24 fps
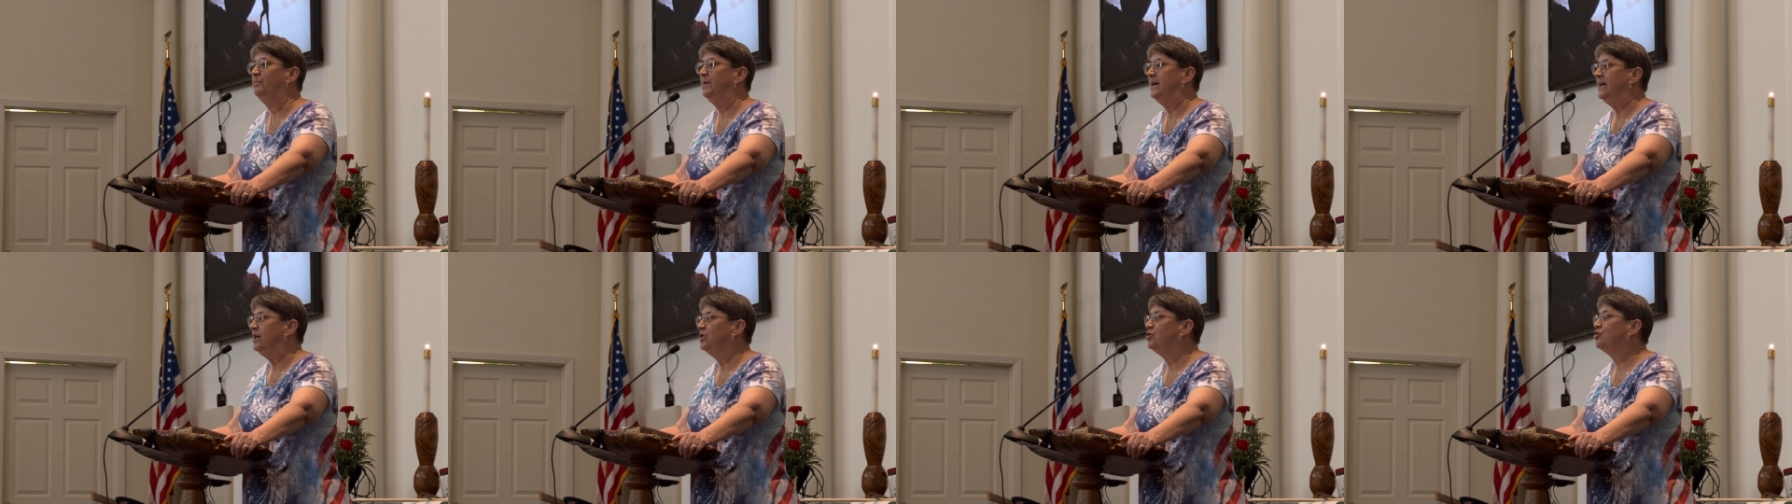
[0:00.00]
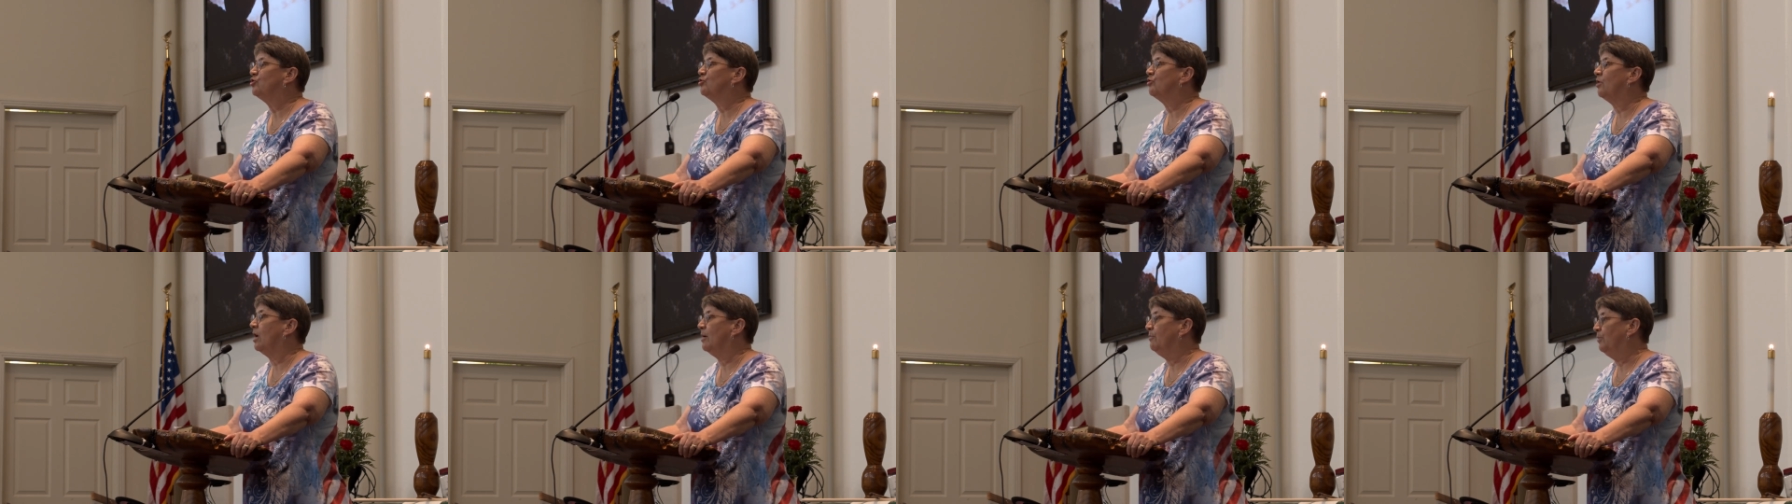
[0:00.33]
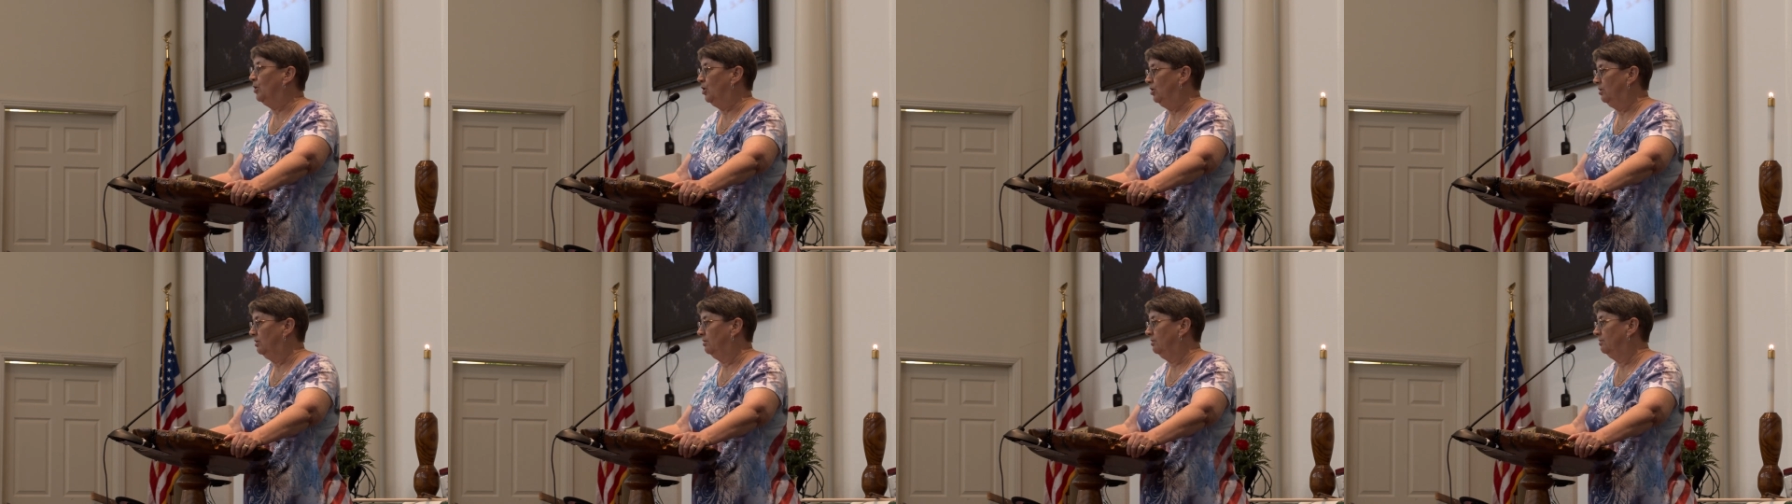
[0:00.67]
be
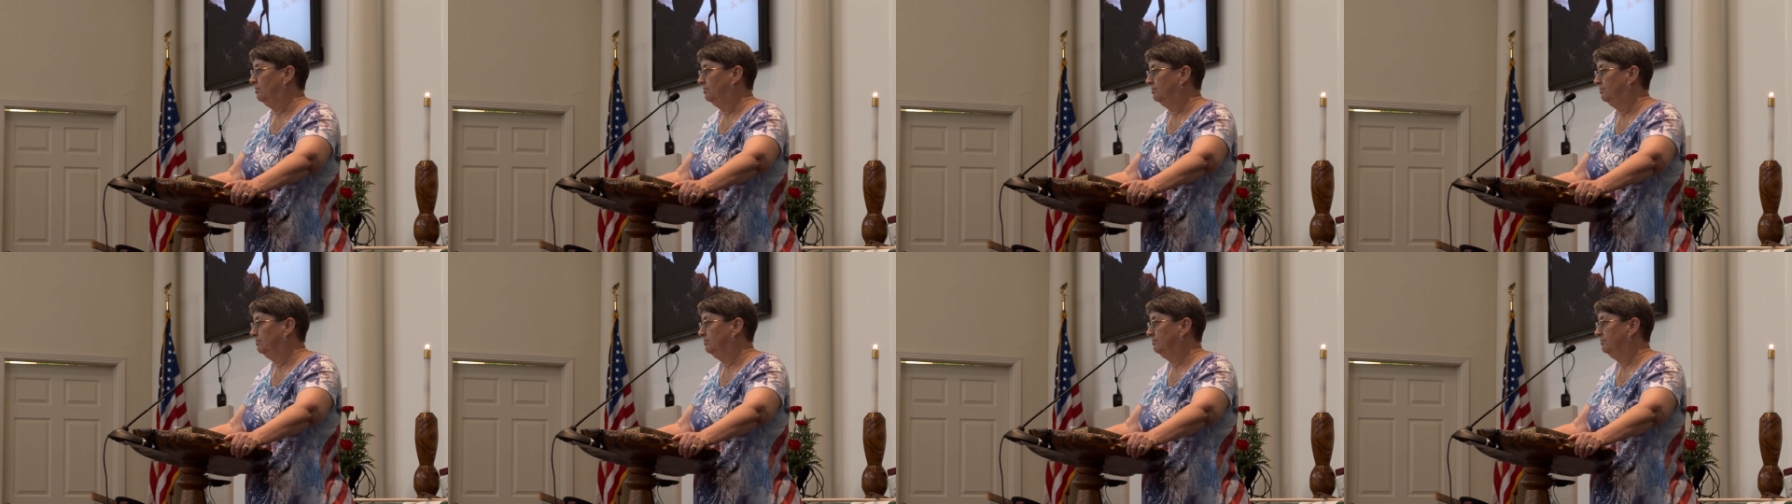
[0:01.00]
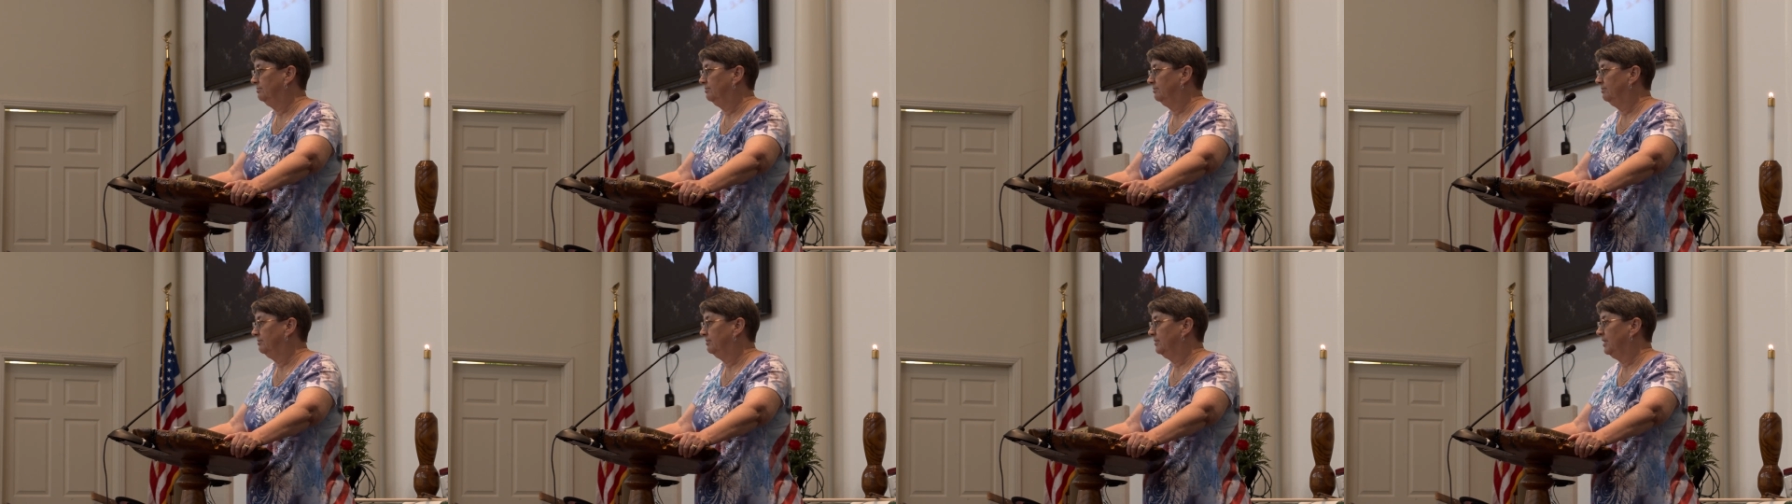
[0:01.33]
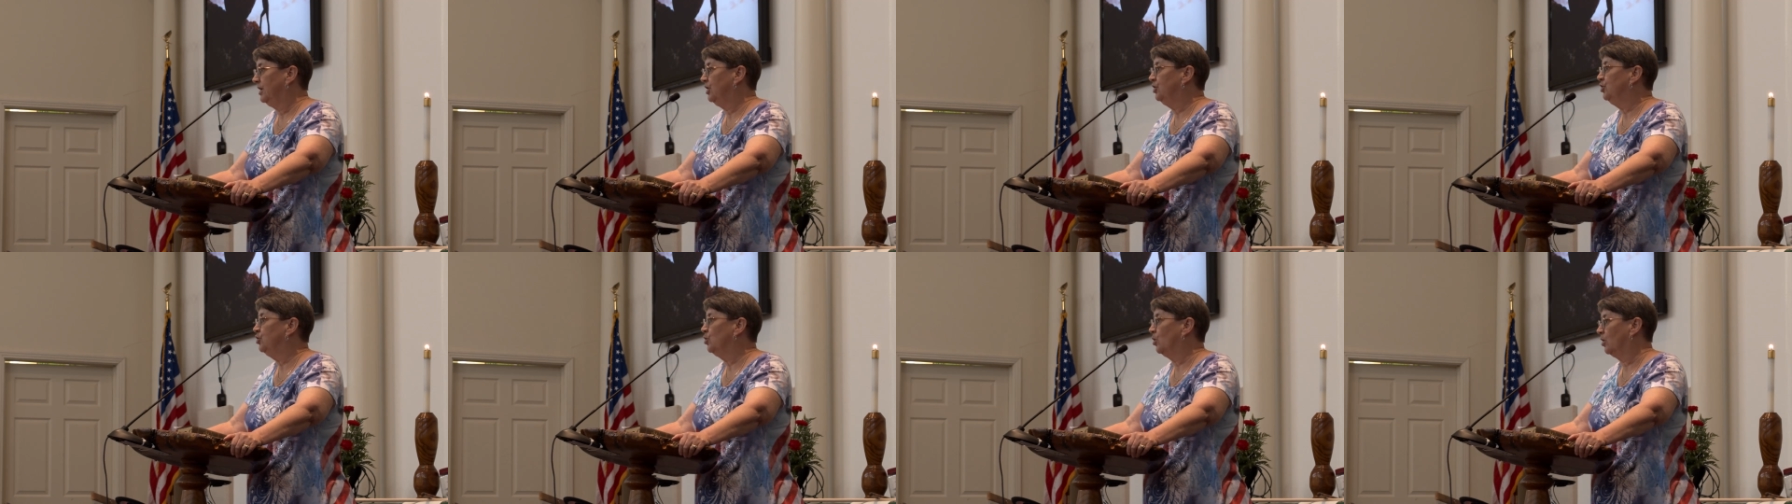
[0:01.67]
trouble
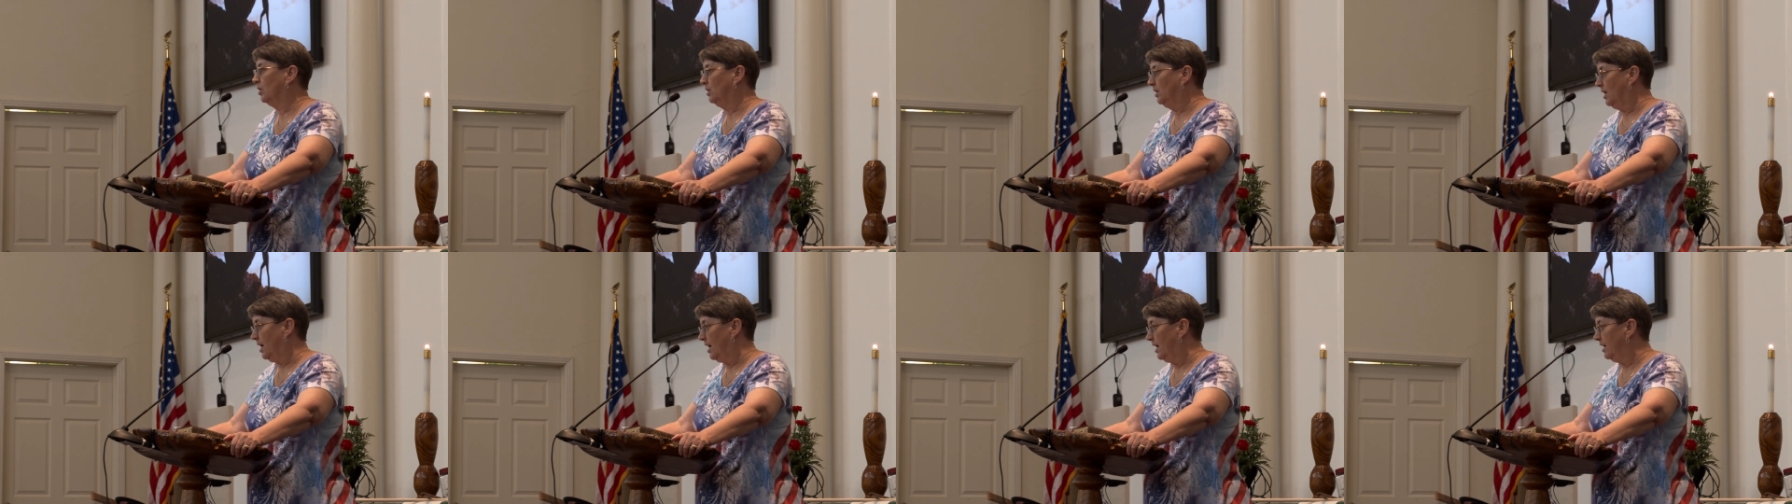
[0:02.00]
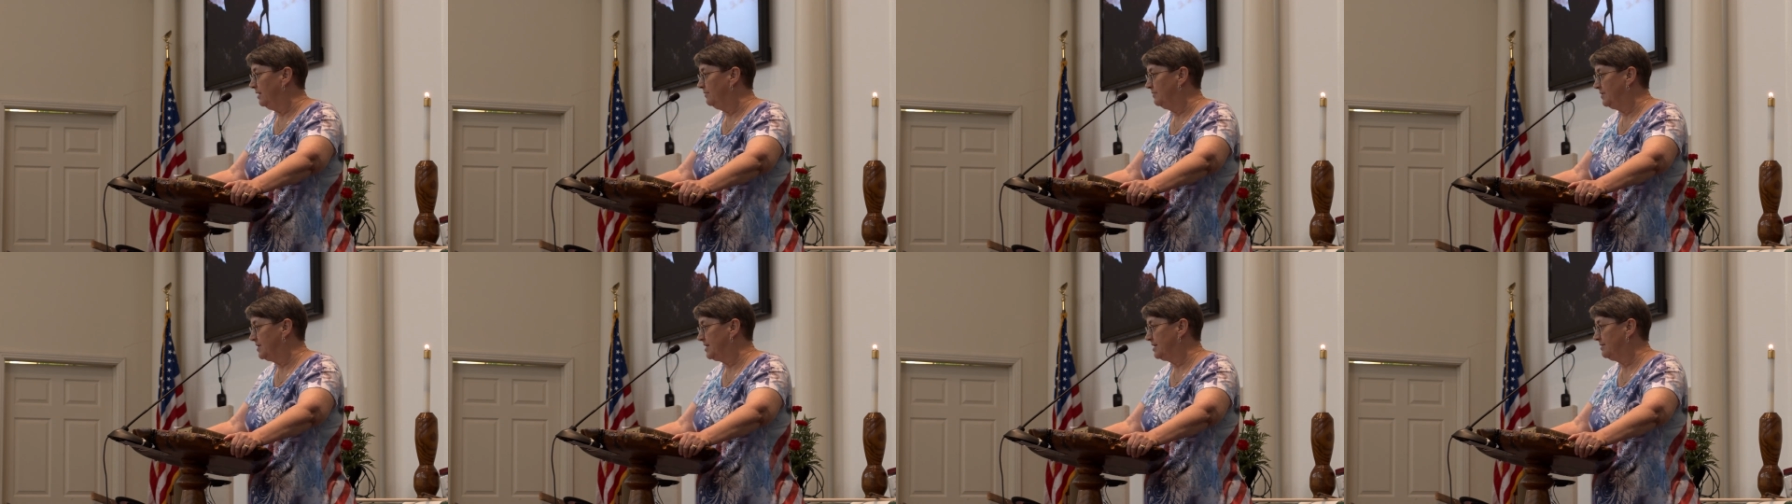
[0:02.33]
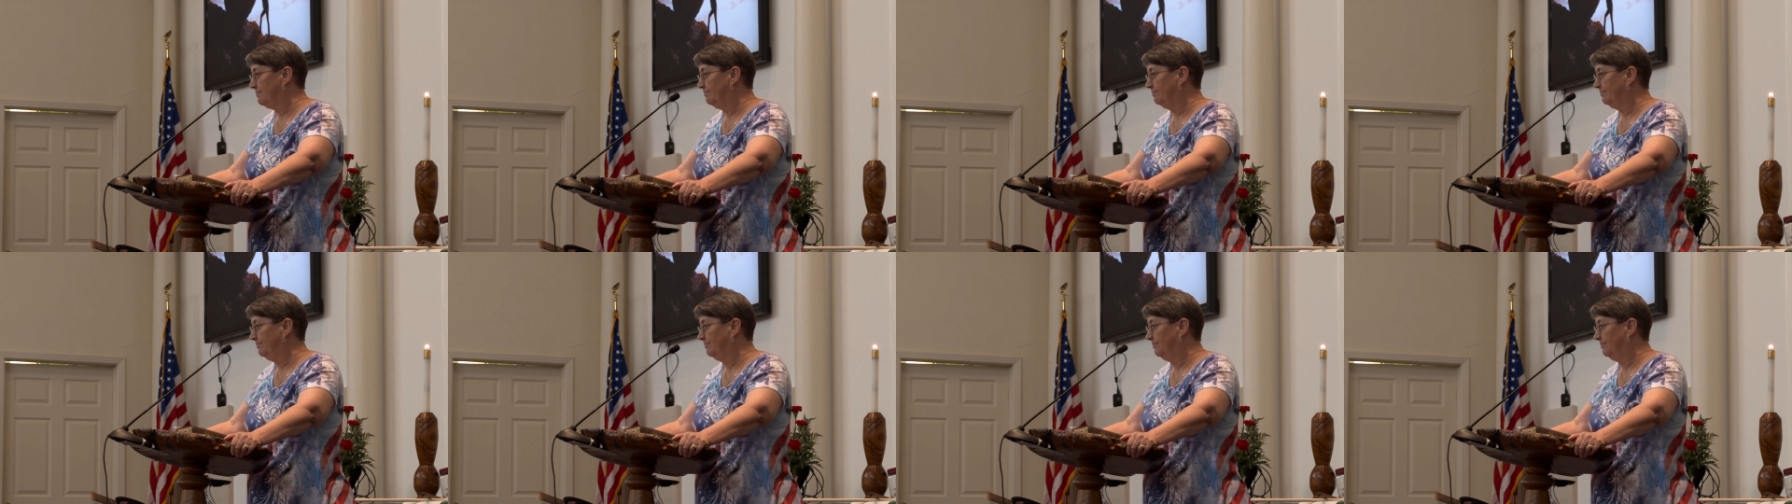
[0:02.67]
in your lives.